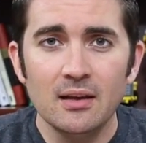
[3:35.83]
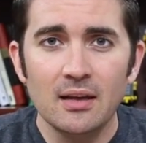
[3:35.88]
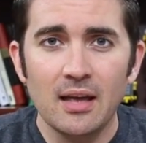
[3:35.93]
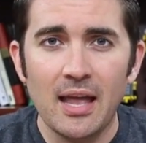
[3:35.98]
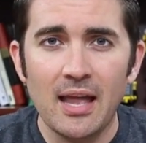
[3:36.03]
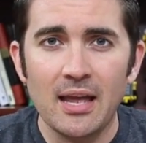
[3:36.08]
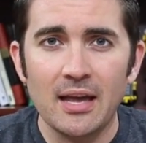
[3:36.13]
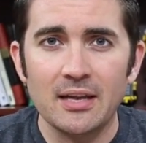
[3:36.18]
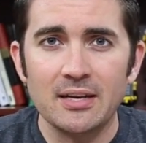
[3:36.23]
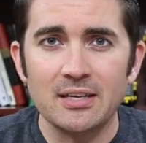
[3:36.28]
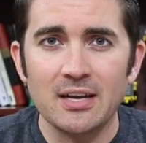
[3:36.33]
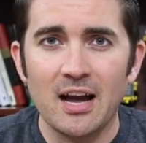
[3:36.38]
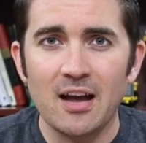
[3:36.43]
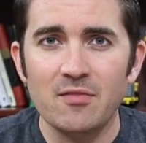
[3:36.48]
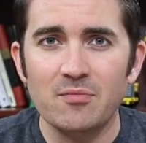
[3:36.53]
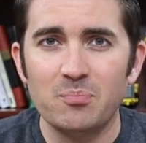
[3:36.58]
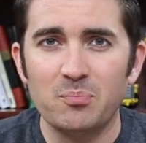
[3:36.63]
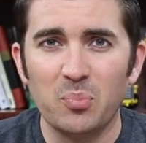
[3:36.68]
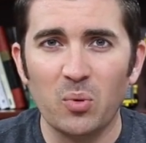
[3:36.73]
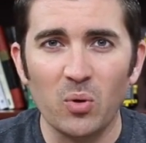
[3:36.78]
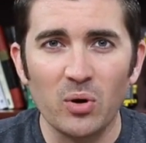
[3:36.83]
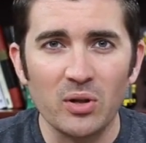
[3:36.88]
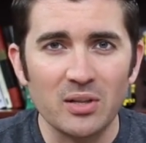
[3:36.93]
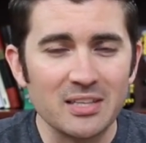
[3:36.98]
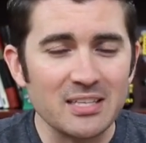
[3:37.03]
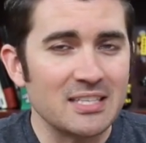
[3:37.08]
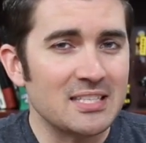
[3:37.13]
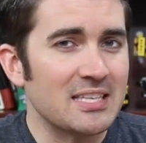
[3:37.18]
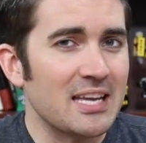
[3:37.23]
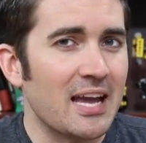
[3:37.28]
And I've
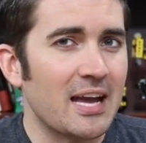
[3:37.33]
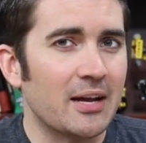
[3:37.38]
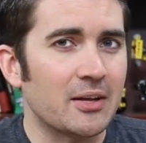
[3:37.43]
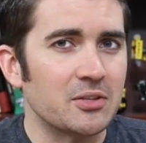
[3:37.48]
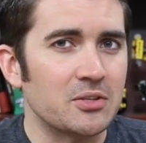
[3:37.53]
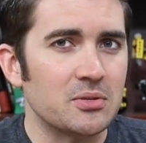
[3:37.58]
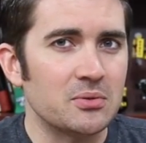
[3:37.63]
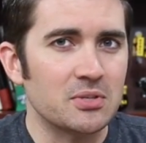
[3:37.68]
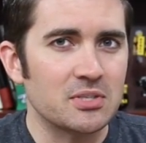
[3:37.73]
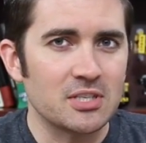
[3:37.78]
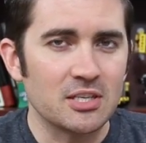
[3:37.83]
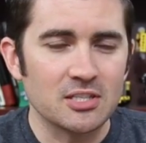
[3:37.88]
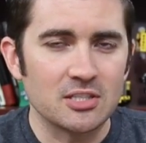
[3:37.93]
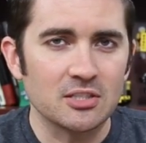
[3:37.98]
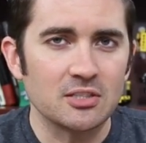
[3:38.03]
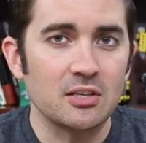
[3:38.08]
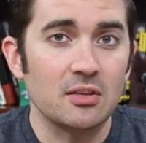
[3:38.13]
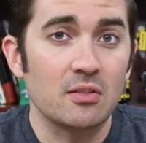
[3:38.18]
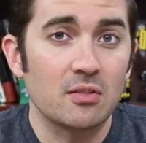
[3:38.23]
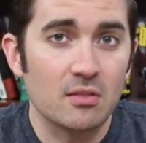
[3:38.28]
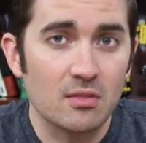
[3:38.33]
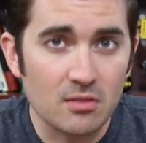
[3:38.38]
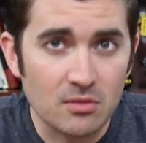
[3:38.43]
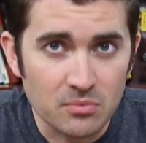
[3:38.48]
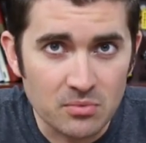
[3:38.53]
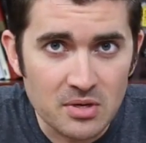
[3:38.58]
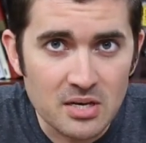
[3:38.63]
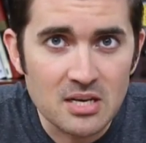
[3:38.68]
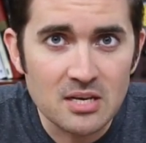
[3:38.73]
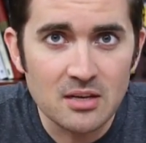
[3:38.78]
boiled it down to essentially
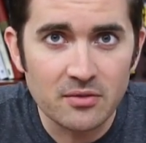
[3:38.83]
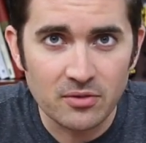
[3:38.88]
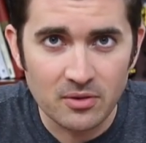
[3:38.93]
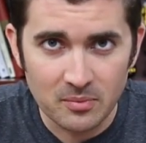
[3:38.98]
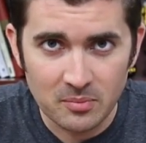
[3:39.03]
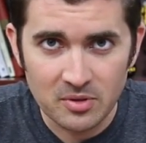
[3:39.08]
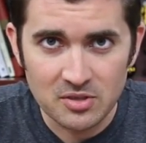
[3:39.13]
three different